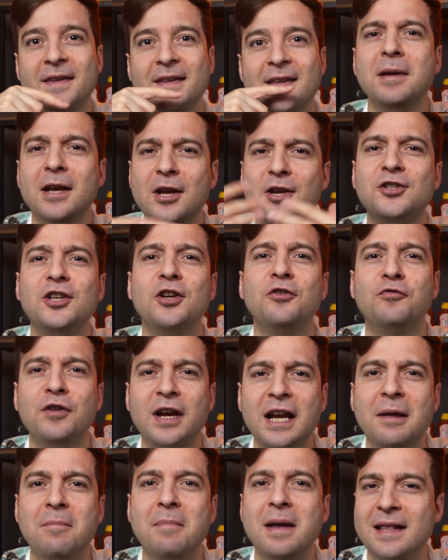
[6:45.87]
because it
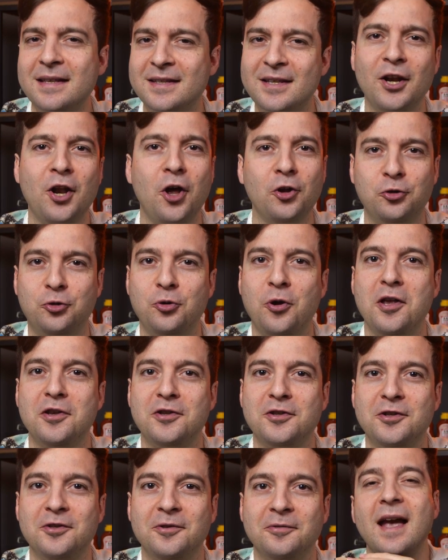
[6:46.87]
really means a lot to
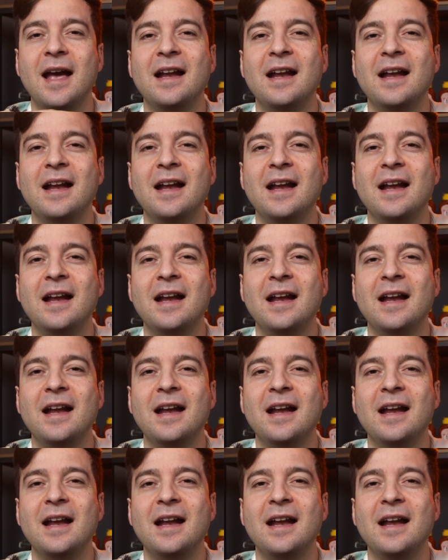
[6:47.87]
us.